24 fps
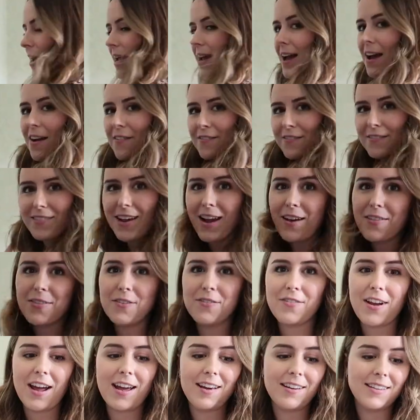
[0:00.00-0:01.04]
way around
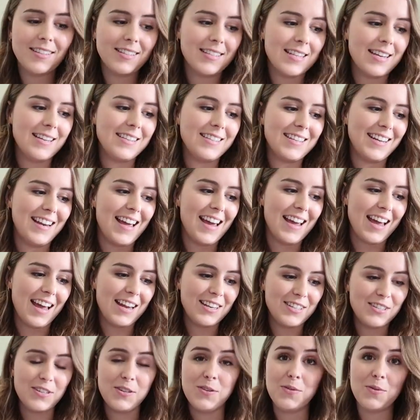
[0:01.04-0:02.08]
the rails until I
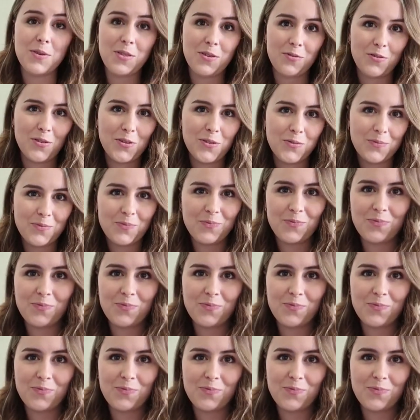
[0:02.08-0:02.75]
get to the floor.